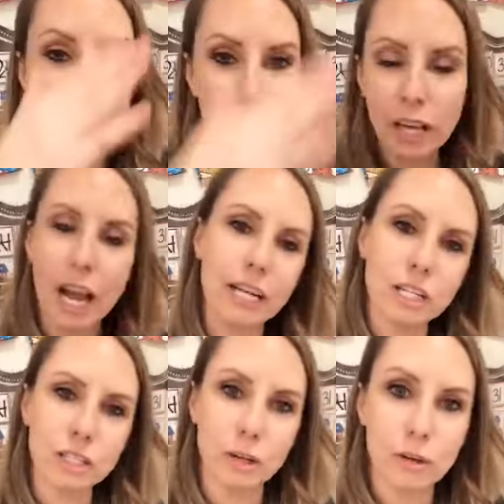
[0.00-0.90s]
oh, look, I
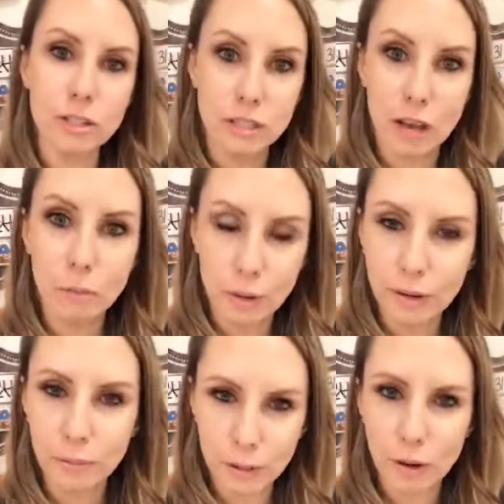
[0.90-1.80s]
just noticed
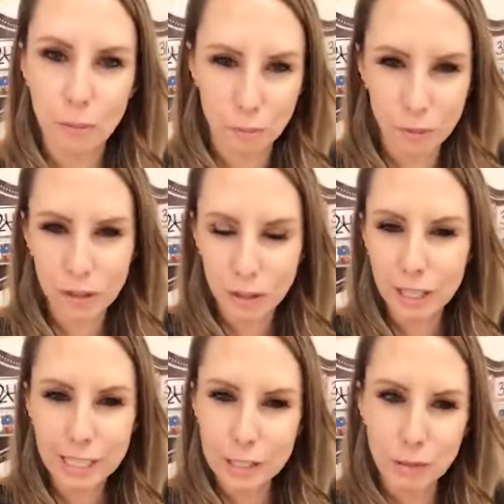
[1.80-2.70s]
when, when, when
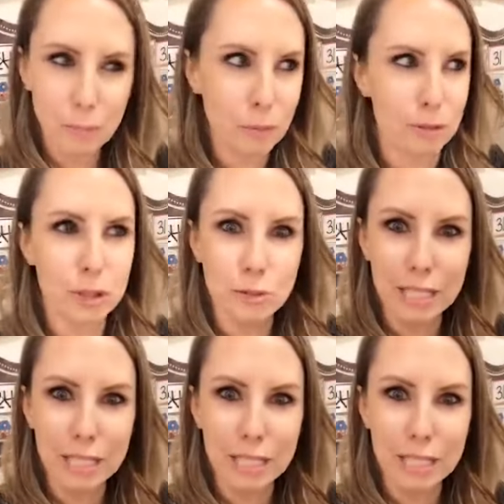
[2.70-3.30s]
look at these rhyming words.